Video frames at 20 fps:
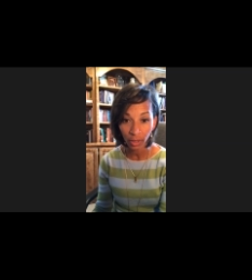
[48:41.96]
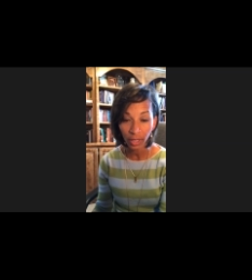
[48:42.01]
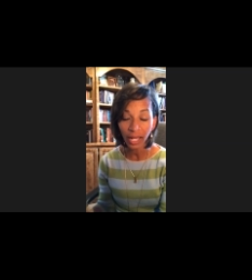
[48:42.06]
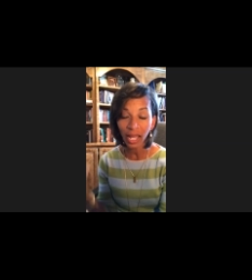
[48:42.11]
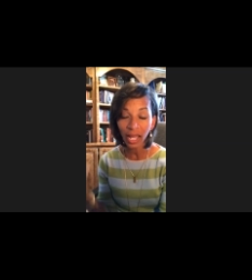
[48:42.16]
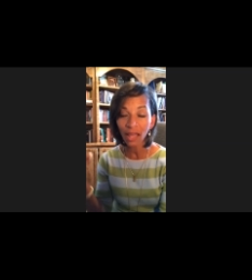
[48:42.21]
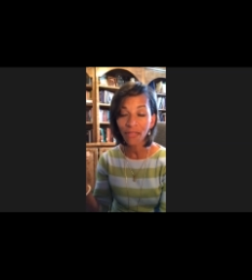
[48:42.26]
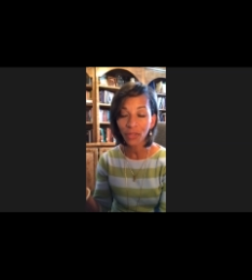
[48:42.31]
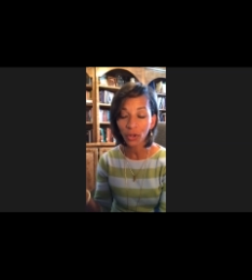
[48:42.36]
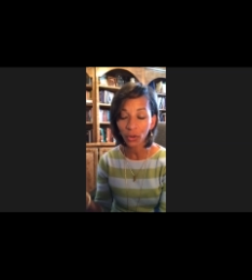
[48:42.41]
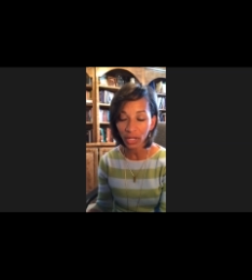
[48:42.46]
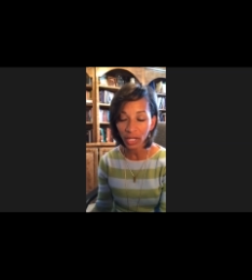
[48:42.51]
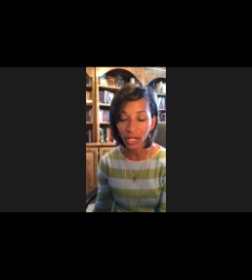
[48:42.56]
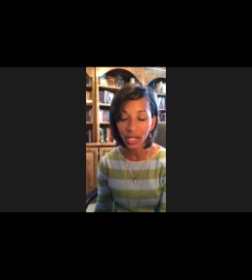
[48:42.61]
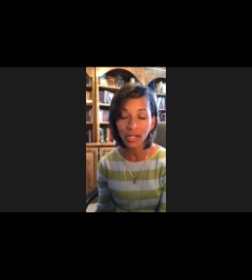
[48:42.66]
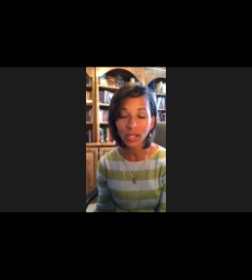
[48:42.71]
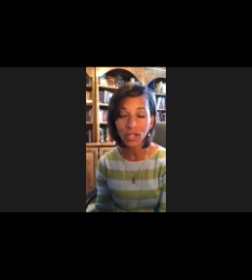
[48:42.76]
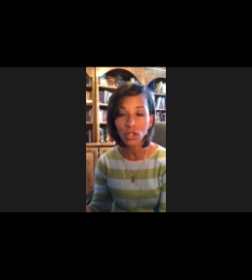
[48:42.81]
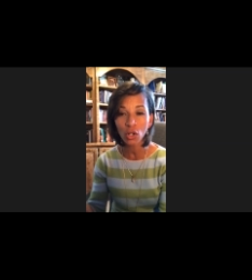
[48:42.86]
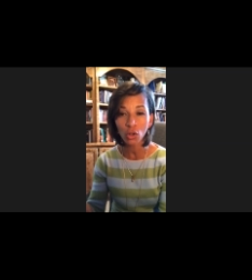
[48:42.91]
and there
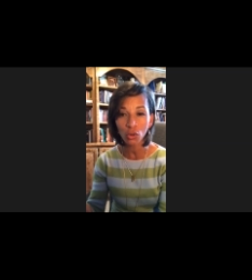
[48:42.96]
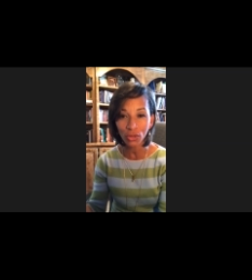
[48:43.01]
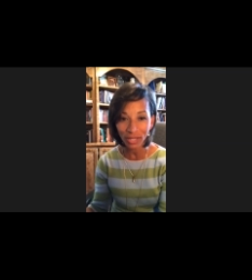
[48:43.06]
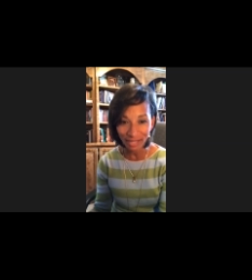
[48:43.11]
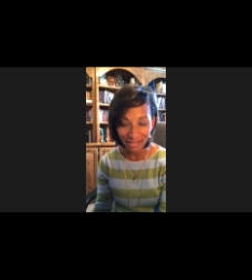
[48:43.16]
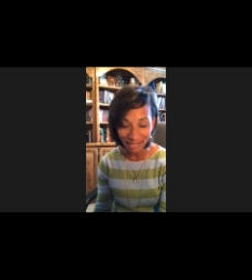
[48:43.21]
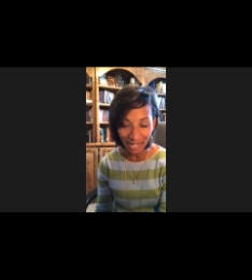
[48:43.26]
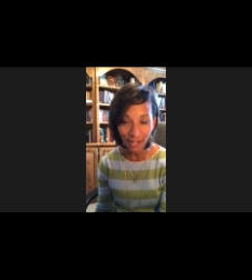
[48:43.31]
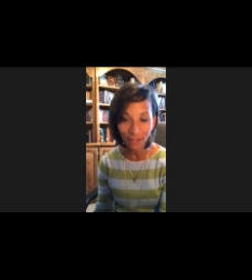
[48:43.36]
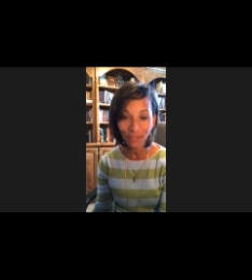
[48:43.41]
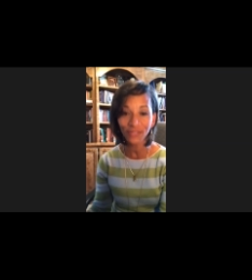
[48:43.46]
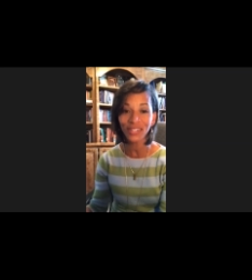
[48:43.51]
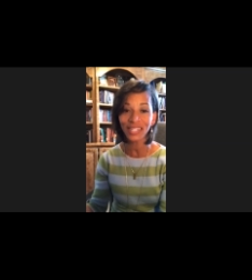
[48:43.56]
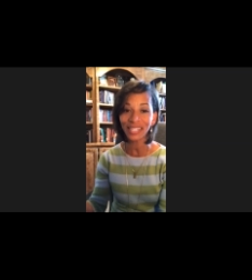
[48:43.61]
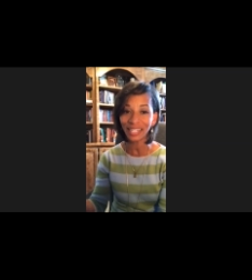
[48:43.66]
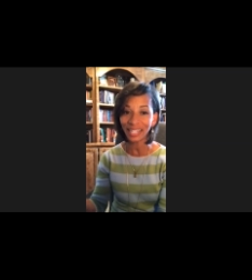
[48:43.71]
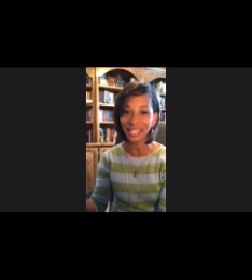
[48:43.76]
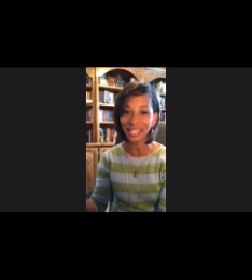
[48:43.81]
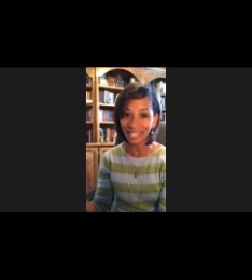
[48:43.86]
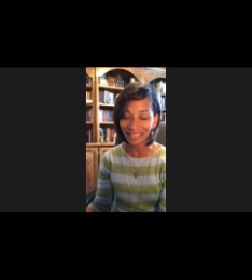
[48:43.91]
is no
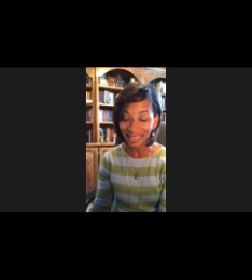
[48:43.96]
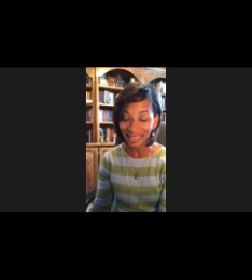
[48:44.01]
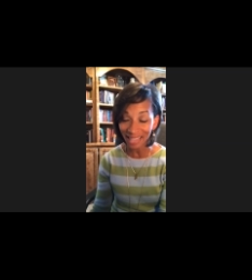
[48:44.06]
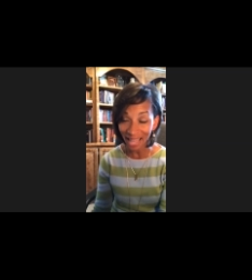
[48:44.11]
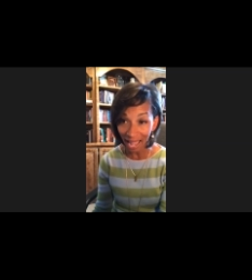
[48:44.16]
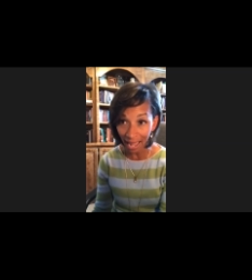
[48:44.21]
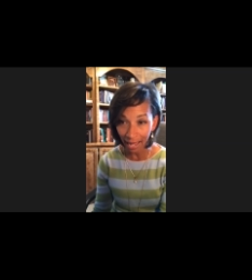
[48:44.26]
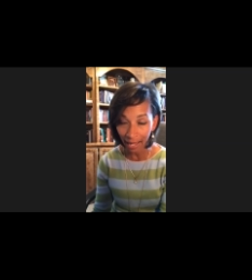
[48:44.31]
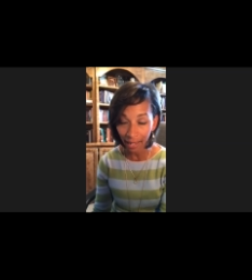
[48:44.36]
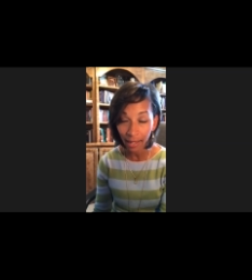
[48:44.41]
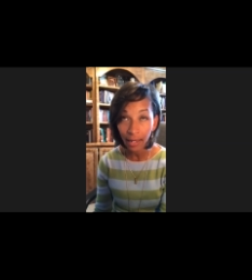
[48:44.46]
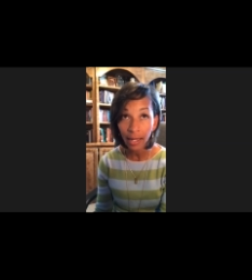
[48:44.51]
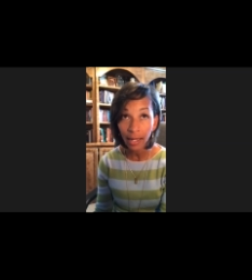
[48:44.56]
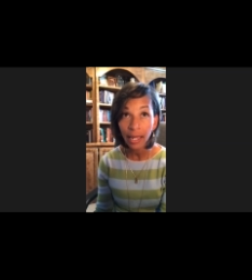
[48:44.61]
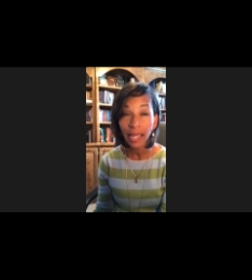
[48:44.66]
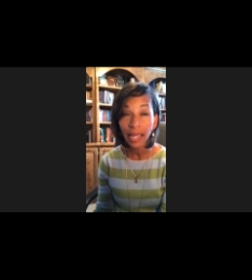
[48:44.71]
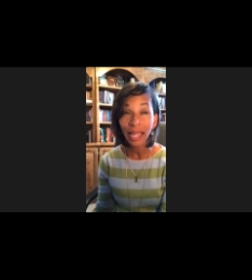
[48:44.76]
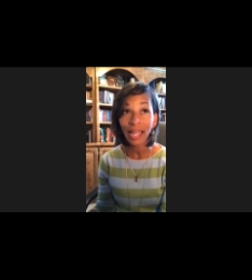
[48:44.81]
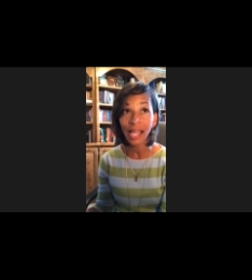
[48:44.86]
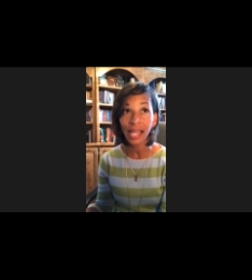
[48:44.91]
safety in that
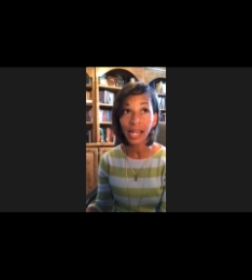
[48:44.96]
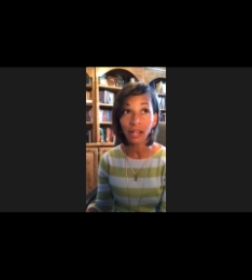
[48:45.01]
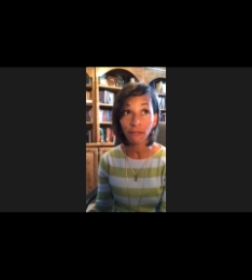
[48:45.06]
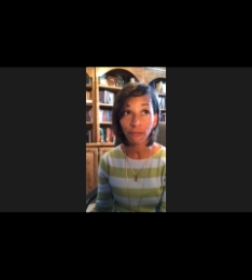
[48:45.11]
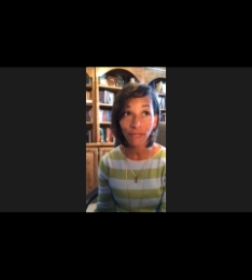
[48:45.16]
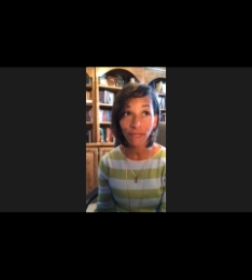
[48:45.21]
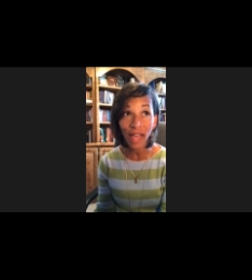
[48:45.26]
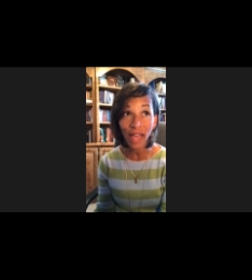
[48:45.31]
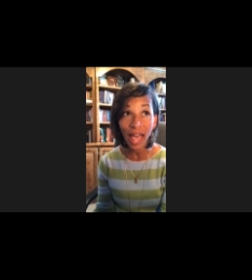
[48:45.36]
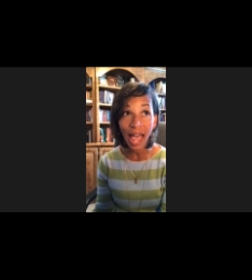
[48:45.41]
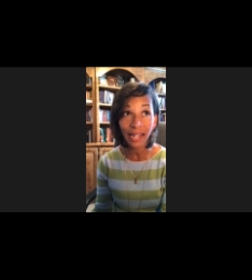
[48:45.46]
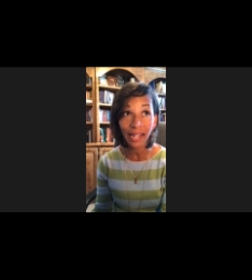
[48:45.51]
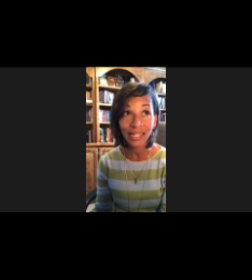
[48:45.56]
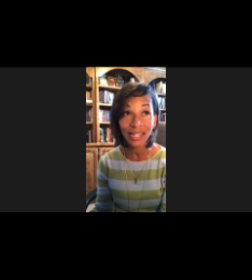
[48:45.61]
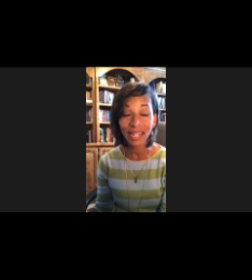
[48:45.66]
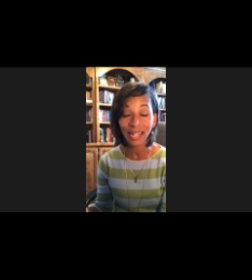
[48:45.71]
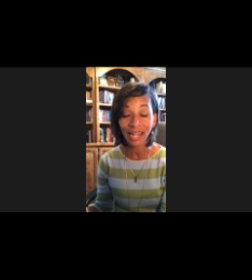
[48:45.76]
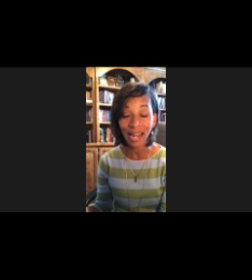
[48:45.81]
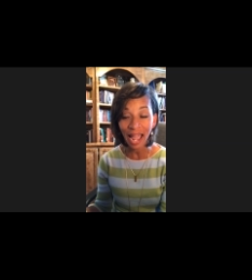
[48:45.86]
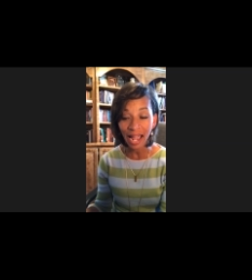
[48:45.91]
and in fact
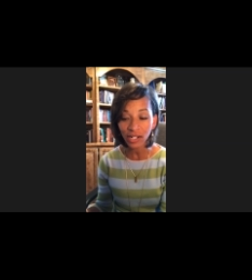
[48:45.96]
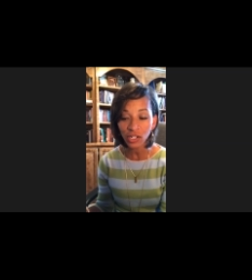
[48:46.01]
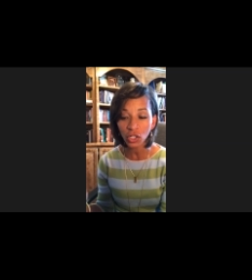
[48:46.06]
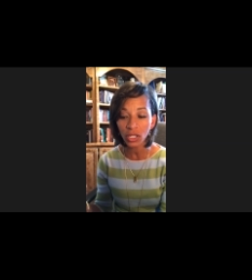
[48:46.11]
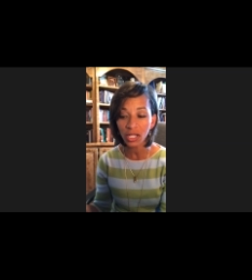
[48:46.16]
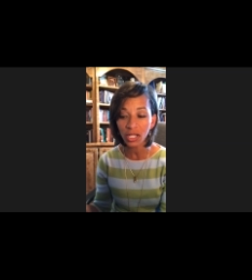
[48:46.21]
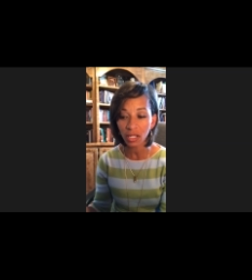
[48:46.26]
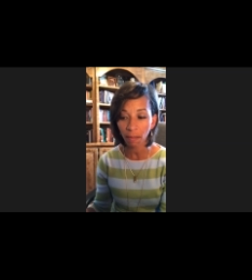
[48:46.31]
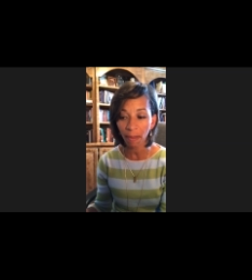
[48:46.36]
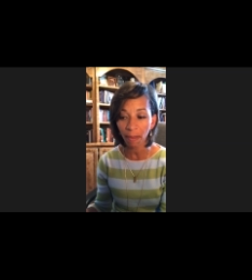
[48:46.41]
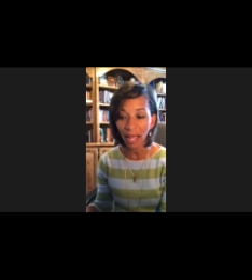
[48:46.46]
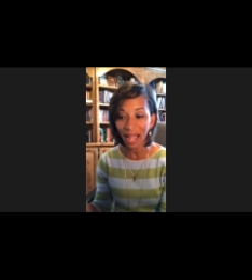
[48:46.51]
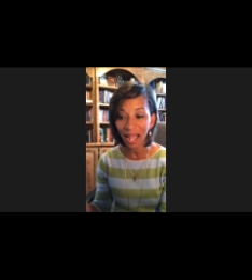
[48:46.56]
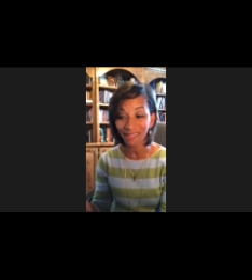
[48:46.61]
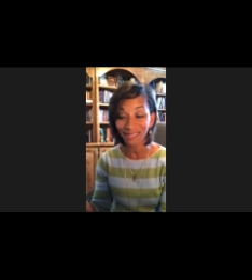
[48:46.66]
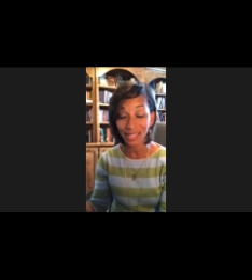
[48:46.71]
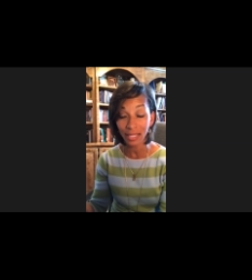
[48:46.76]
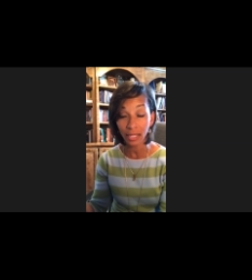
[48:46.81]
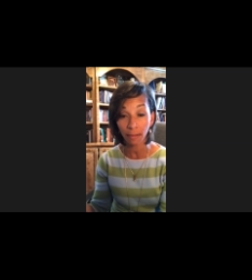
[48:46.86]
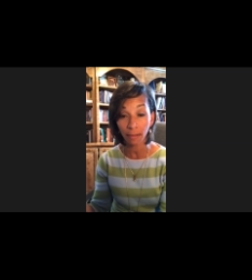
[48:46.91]
it actually is a path
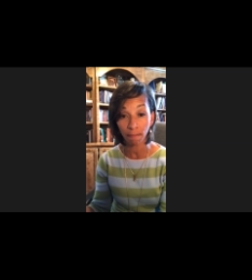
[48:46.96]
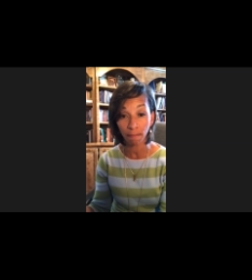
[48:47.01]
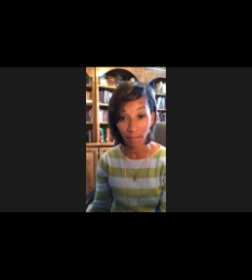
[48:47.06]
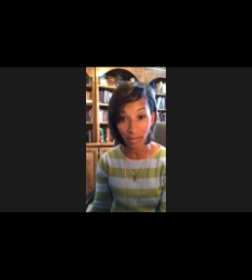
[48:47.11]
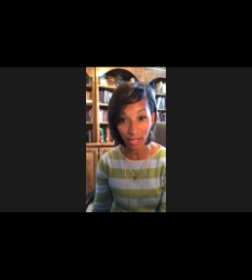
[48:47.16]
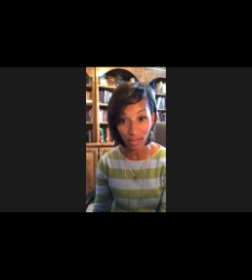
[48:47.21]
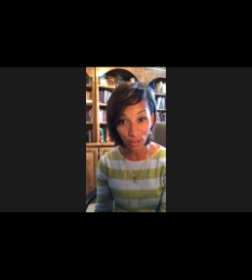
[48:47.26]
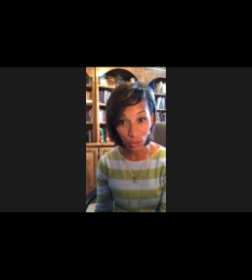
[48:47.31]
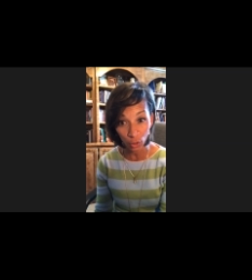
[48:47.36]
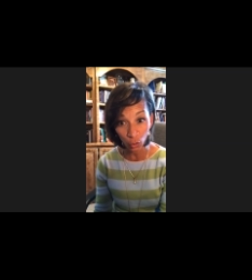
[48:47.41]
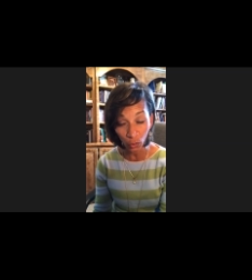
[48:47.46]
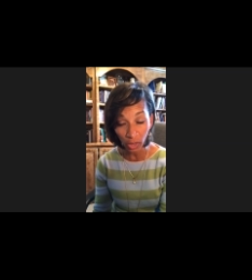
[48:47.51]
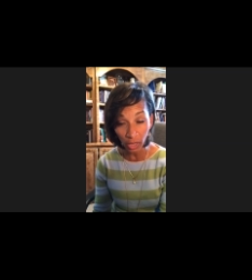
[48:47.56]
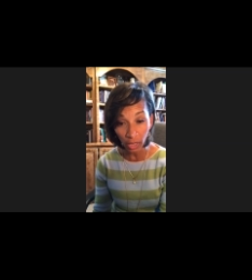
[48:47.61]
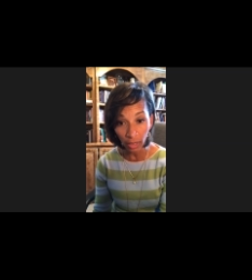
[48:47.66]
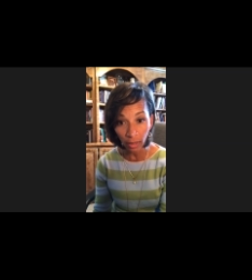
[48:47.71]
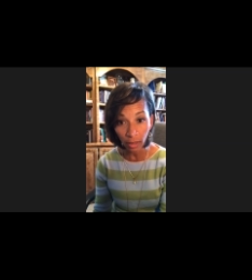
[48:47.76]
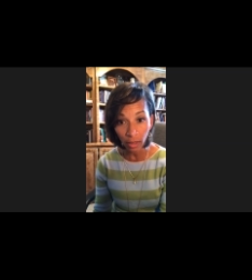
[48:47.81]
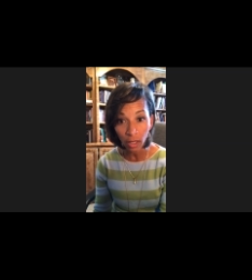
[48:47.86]
to misery